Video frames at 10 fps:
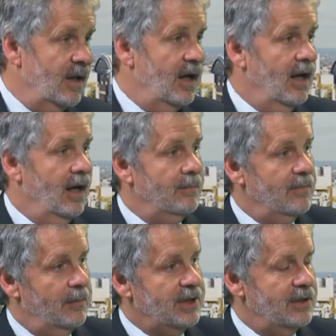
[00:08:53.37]
I
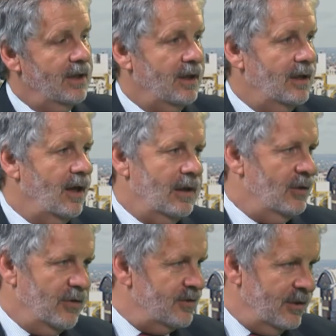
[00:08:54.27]
mean, a
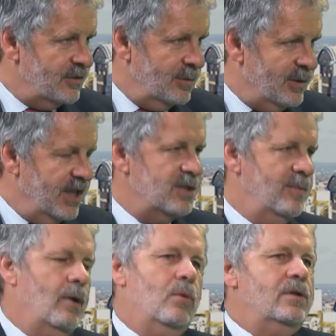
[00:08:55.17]
lot of complaints
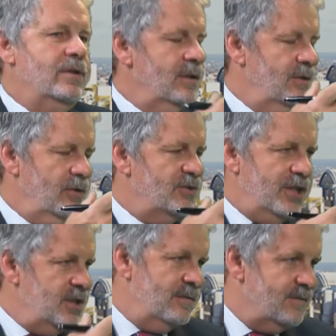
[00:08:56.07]
about, well, the
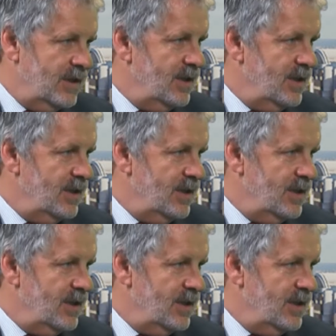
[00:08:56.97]
alternative